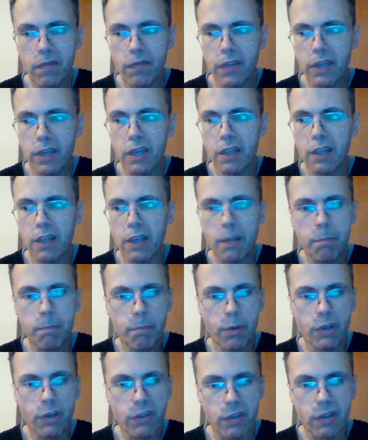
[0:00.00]
They got like a
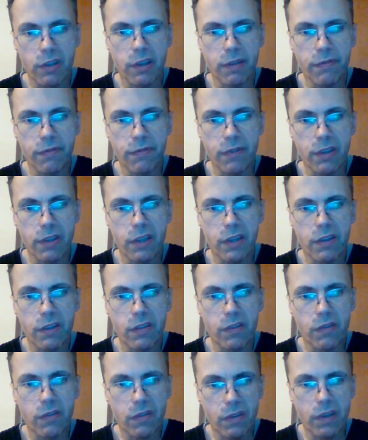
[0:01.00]
positive that
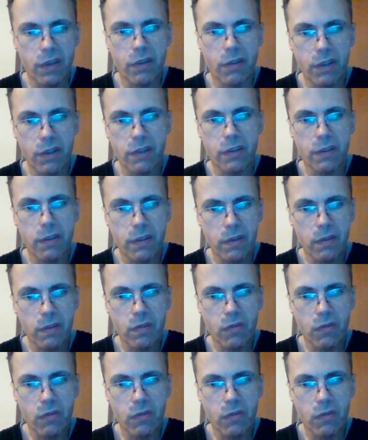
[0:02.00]
there is